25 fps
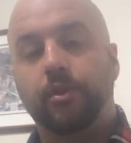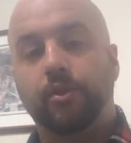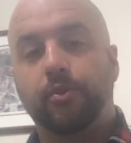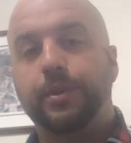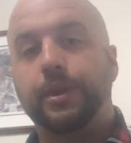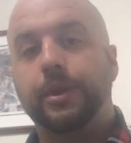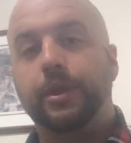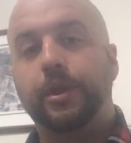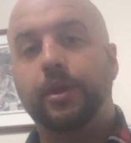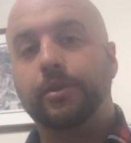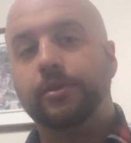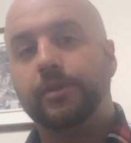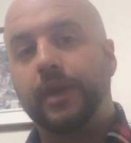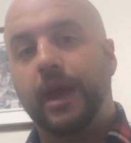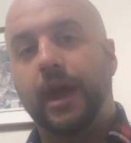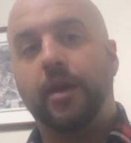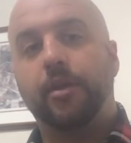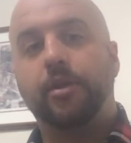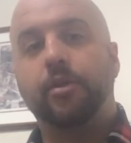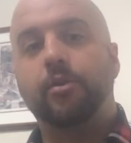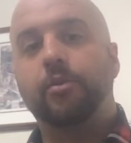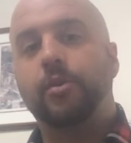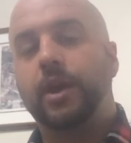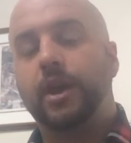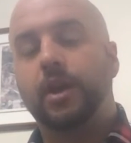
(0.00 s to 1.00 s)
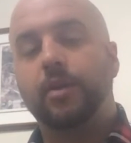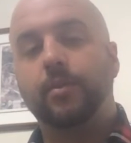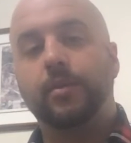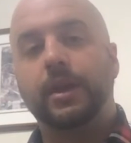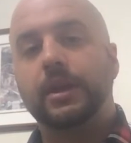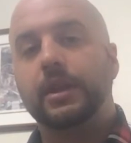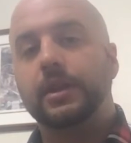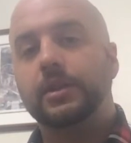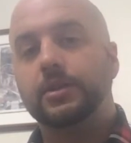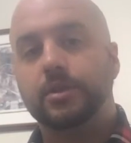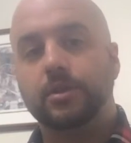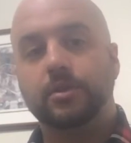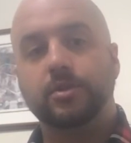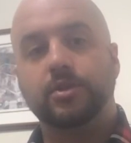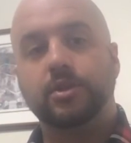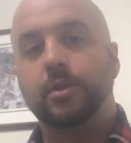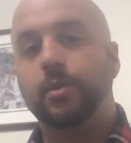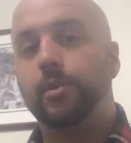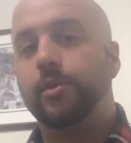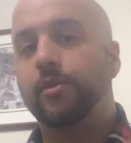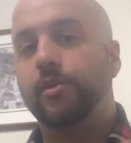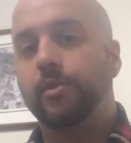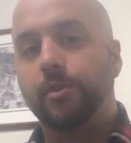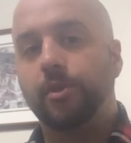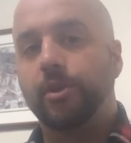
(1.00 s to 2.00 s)
pillows, how they're recommended. So
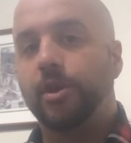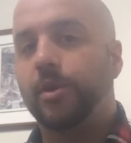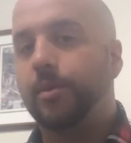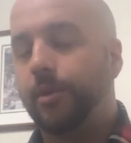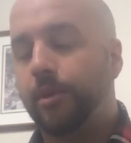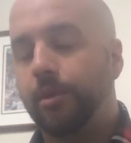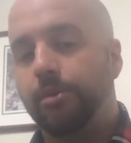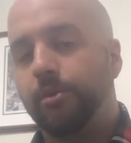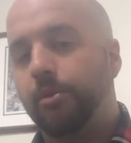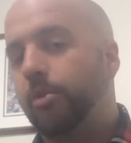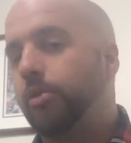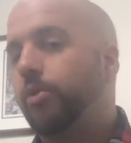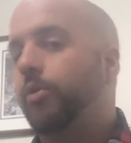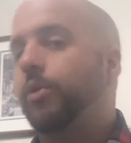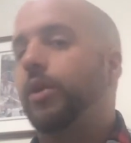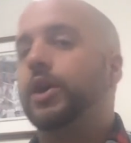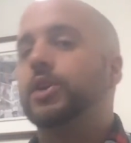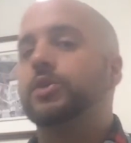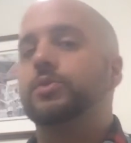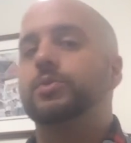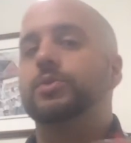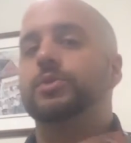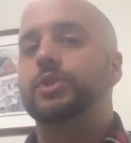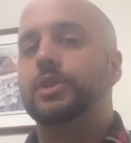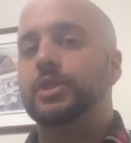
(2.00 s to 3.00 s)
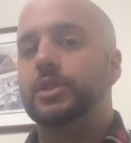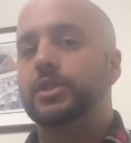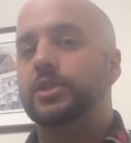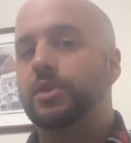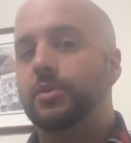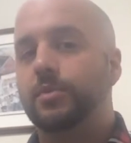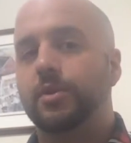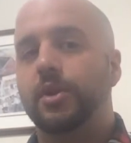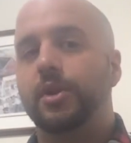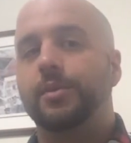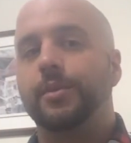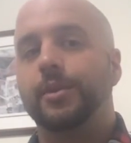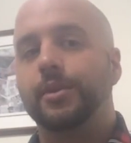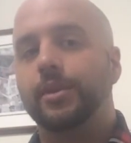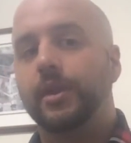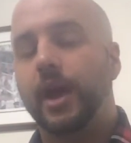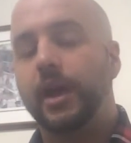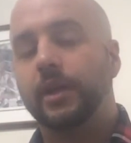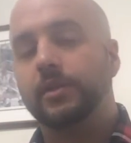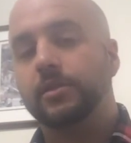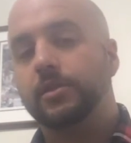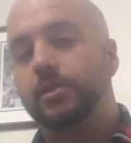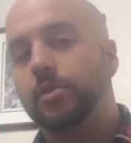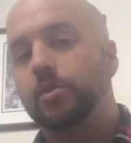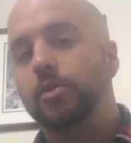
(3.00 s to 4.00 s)
some of them you're able to throw in the wash machine, some you're able
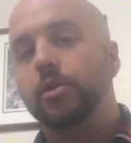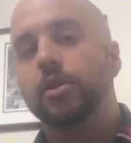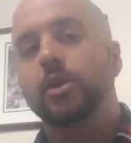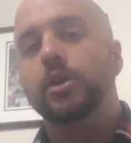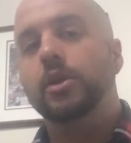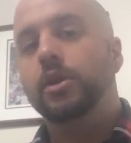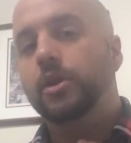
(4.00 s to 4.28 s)
not to.